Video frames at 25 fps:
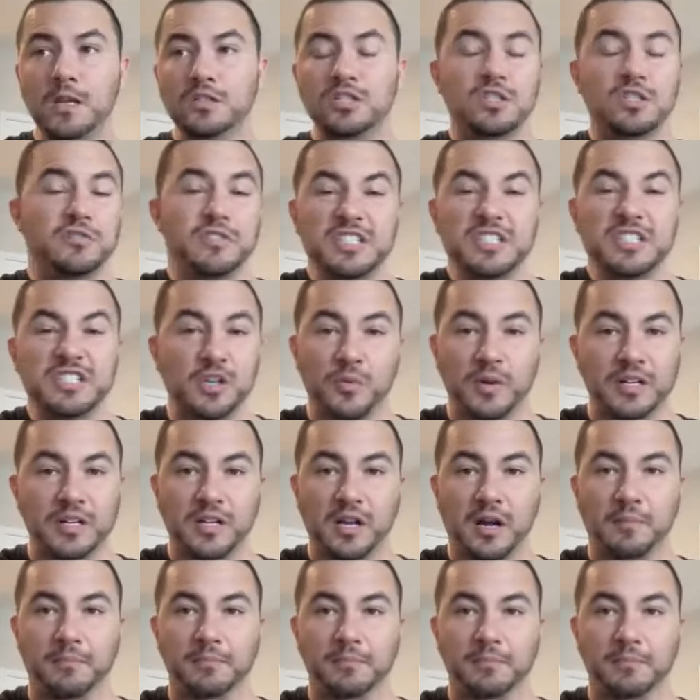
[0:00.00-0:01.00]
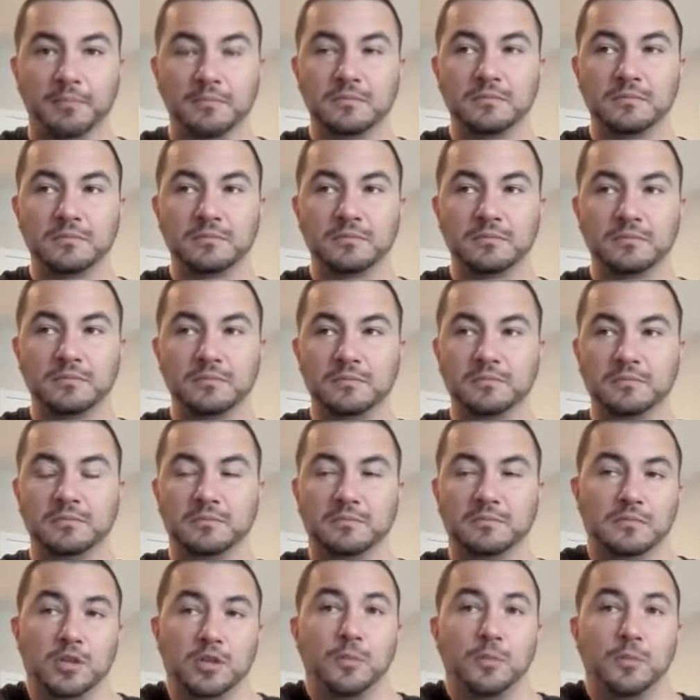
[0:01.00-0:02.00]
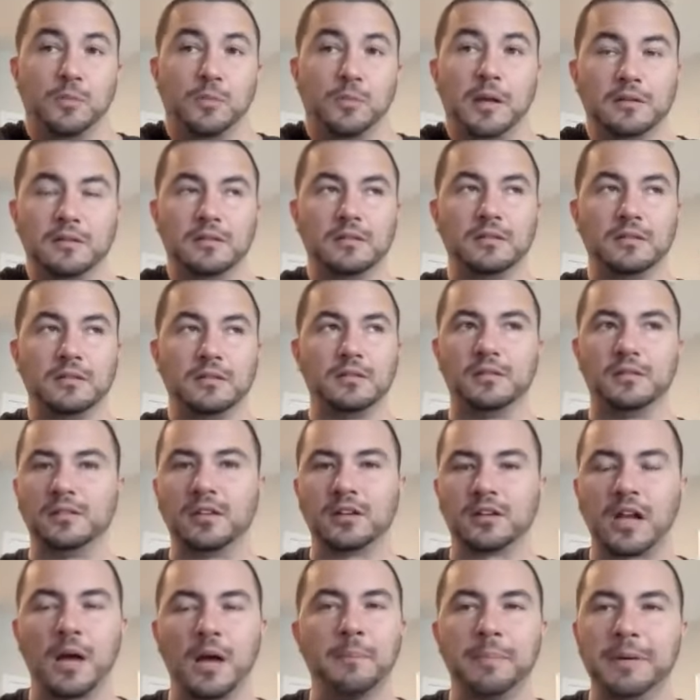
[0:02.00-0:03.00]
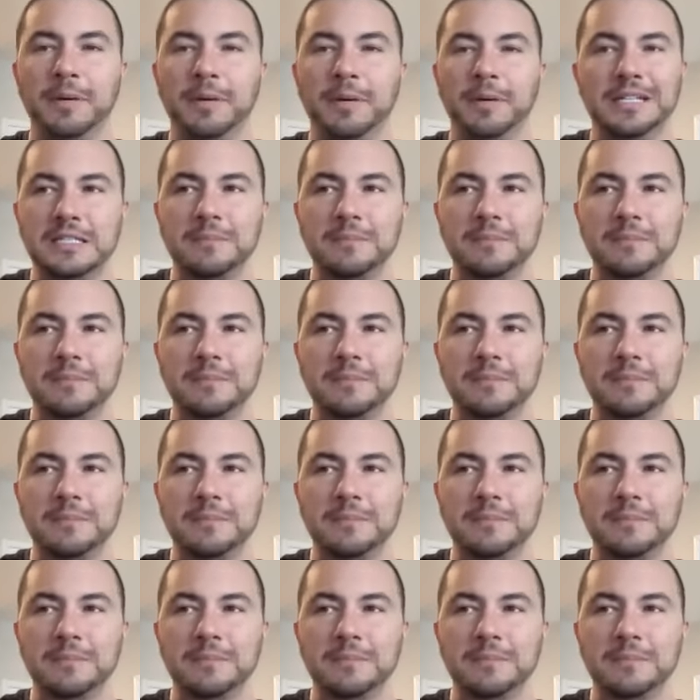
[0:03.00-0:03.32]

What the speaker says: So there is no income. No, but the company